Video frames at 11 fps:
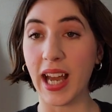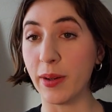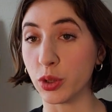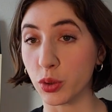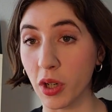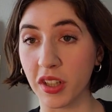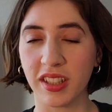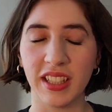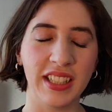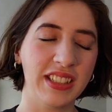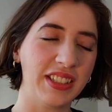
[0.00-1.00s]
I was
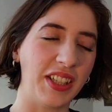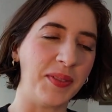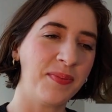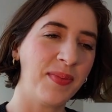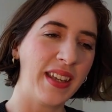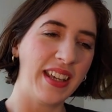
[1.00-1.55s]
wrong. So,